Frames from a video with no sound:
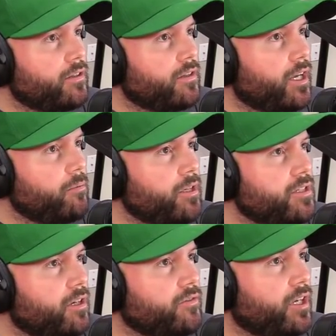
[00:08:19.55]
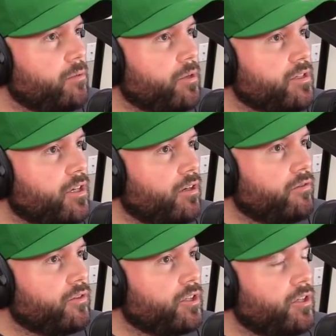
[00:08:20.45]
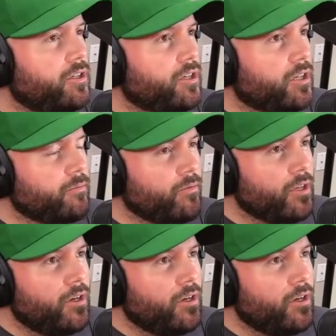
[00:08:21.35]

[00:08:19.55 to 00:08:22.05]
Taking myself, taking myself. Good, good, good.